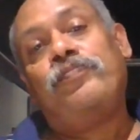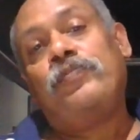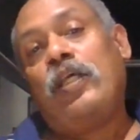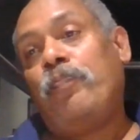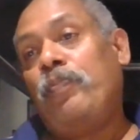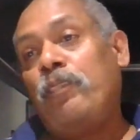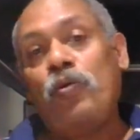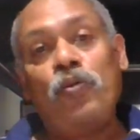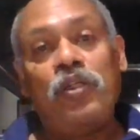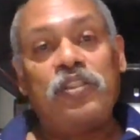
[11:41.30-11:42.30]
There are people
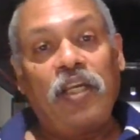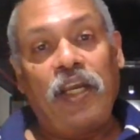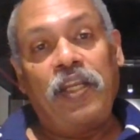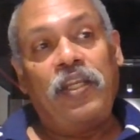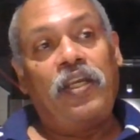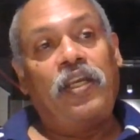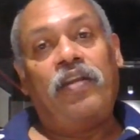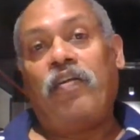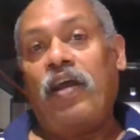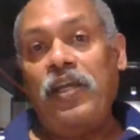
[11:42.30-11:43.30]
who design
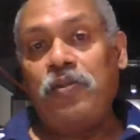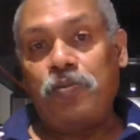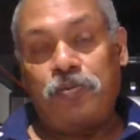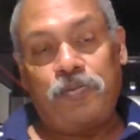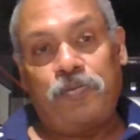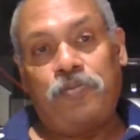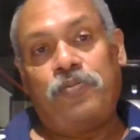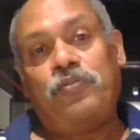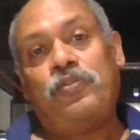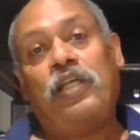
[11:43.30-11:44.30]
in Rhino.
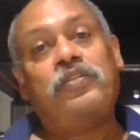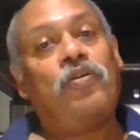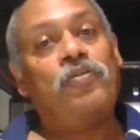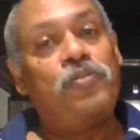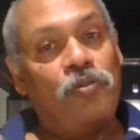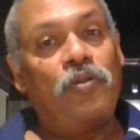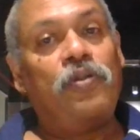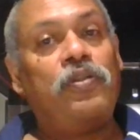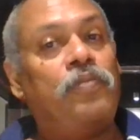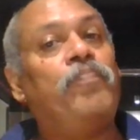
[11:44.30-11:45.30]
That's also
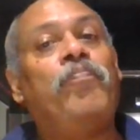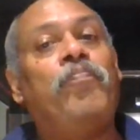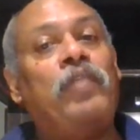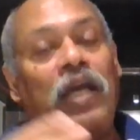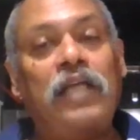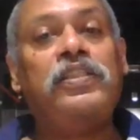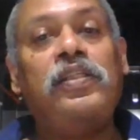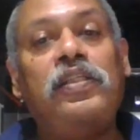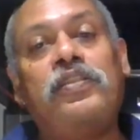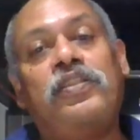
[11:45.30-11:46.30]

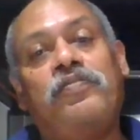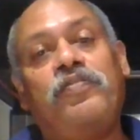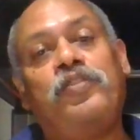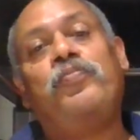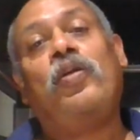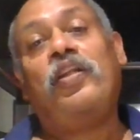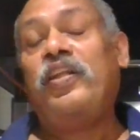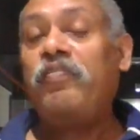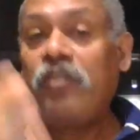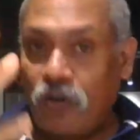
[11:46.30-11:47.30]
largely a surface modeler.
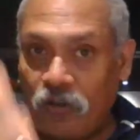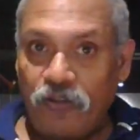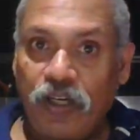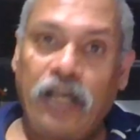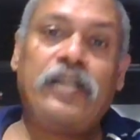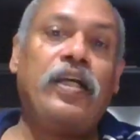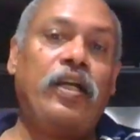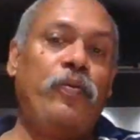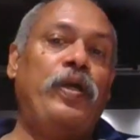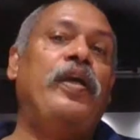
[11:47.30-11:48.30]
Even AutoCAD that
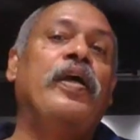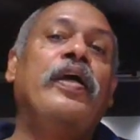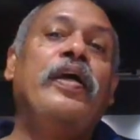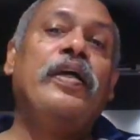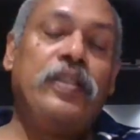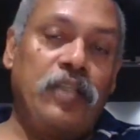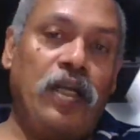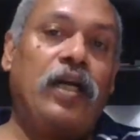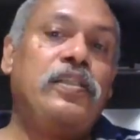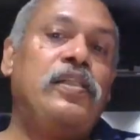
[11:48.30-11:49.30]
way is
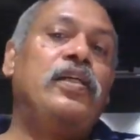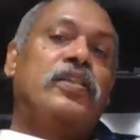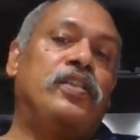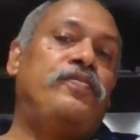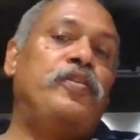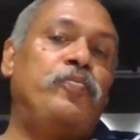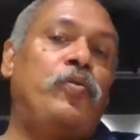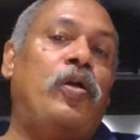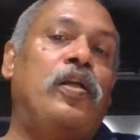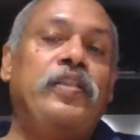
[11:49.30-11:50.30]
largely a surface
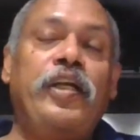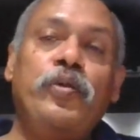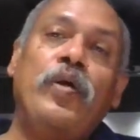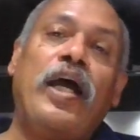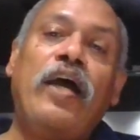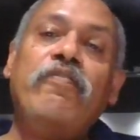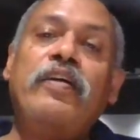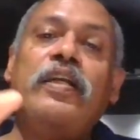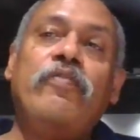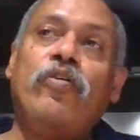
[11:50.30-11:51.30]
modeler. They do have
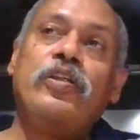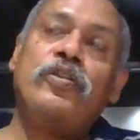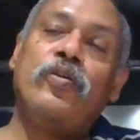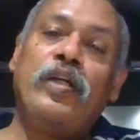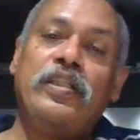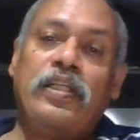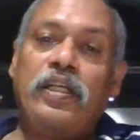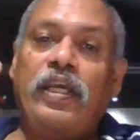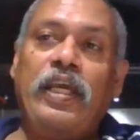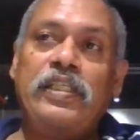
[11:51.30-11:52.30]
an what is known as
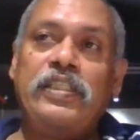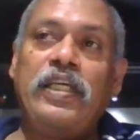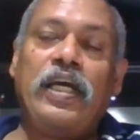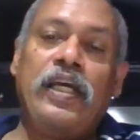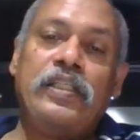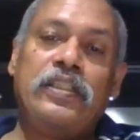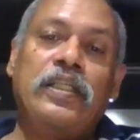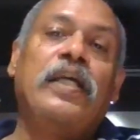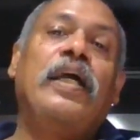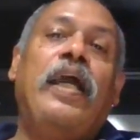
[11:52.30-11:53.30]
an ACIS
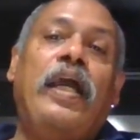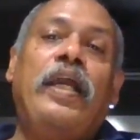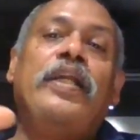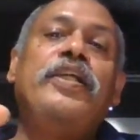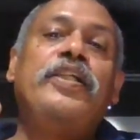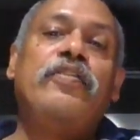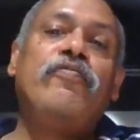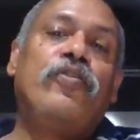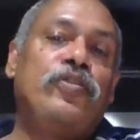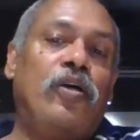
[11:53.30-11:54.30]
edition
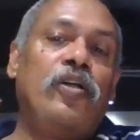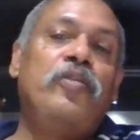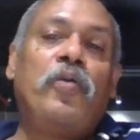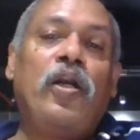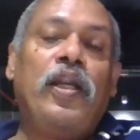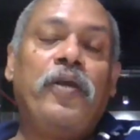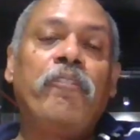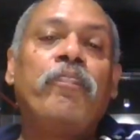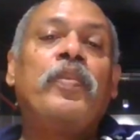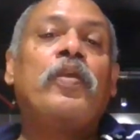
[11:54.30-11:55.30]
for solid modeling,
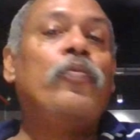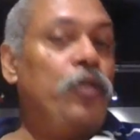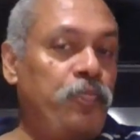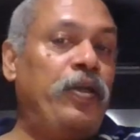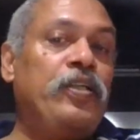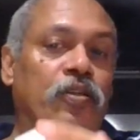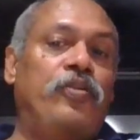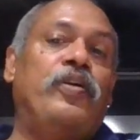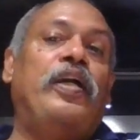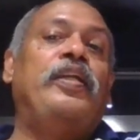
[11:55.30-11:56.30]
which makes
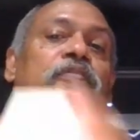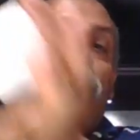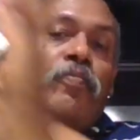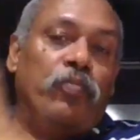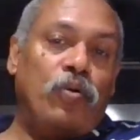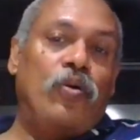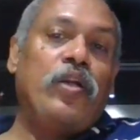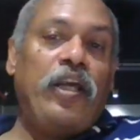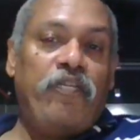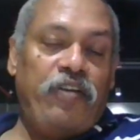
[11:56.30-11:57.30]
AutoCAD even more
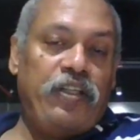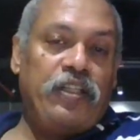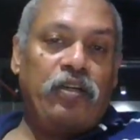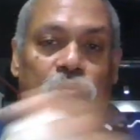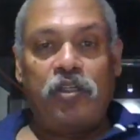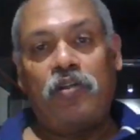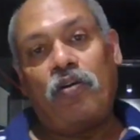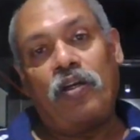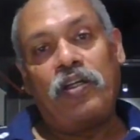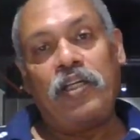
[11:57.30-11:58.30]
heavy than it
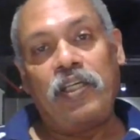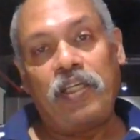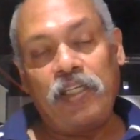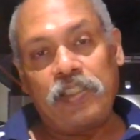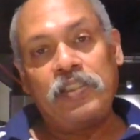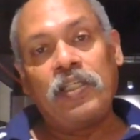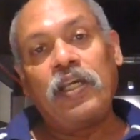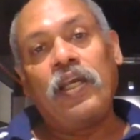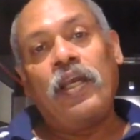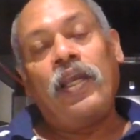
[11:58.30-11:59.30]
already is.
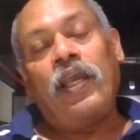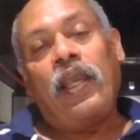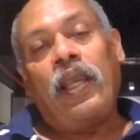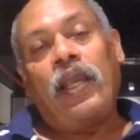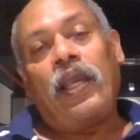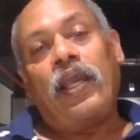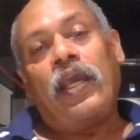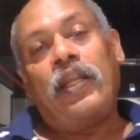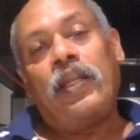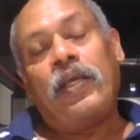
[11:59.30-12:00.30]

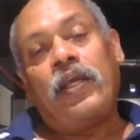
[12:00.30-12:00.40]
And